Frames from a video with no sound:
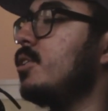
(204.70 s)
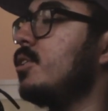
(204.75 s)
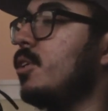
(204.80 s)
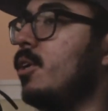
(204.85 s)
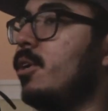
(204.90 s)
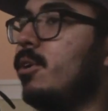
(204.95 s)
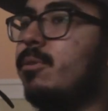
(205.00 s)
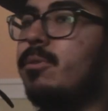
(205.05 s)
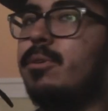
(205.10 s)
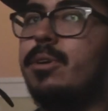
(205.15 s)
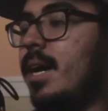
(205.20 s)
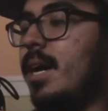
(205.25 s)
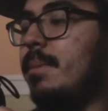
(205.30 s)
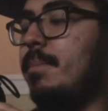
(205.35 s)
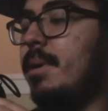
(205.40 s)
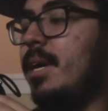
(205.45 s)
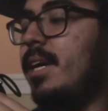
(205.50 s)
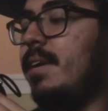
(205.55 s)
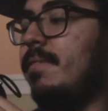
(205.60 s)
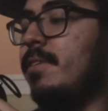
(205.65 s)
so I
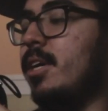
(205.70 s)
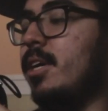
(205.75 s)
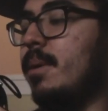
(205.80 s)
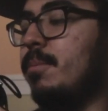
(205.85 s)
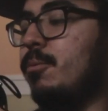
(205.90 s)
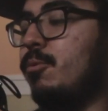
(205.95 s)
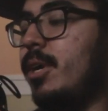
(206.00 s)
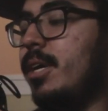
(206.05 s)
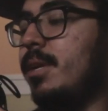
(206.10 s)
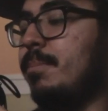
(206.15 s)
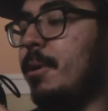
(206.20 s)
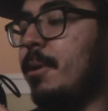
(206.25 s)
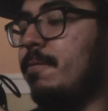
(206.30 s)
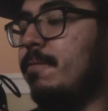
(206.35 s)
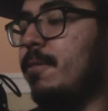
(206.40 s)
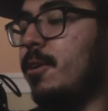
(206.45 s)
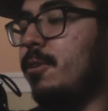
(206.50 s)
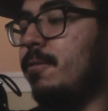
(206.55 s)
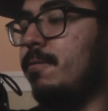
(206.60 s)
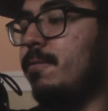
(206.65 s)
may even upgrade my
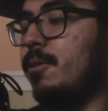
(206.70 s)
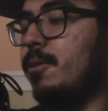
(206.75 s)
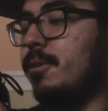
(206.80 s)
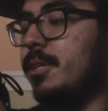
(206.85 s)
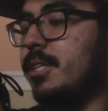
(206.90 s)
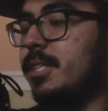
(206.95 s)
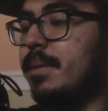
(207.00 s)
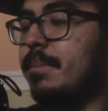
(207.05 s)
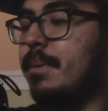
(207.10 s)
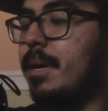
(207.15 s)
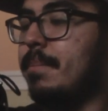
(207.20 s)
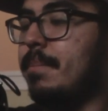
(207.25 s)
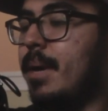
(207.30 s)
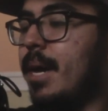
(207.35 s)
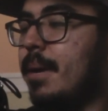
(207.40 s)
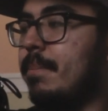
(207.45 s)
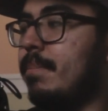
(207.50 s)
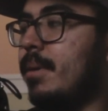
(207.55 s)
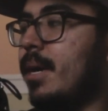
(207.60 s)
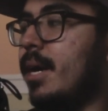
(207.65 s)
follow focus and my
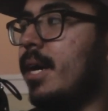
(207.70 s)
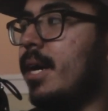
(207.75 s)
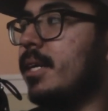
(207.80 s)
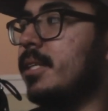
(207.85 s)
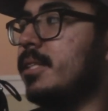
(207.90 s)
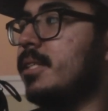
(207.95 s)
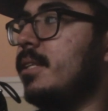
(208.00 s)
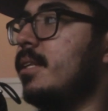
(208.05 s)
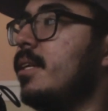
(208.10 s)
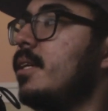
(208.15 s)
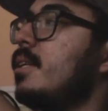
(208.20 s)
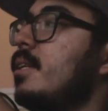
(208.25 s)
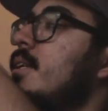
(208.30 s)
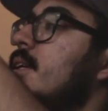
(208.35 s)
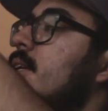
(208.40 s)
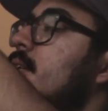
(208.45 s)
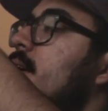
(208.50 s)
matte box, and then,